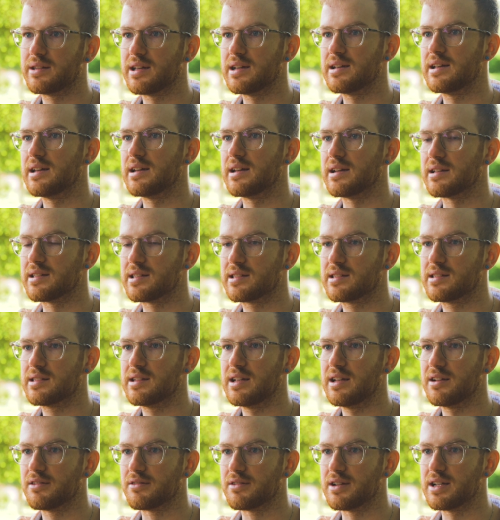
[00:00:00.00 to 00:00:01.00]
taking a
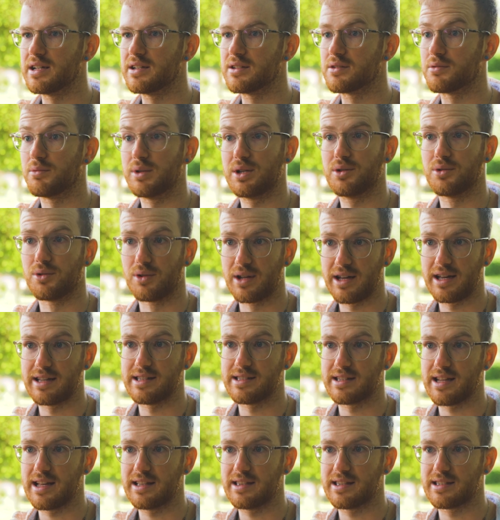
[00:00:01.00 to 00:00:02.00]
series, we call it
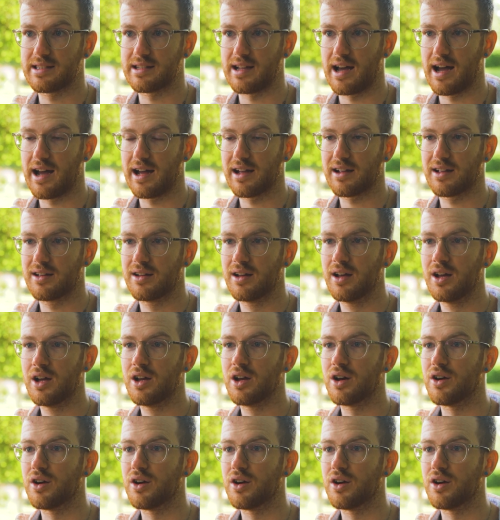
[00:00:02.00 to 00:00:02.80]
a Z-stack,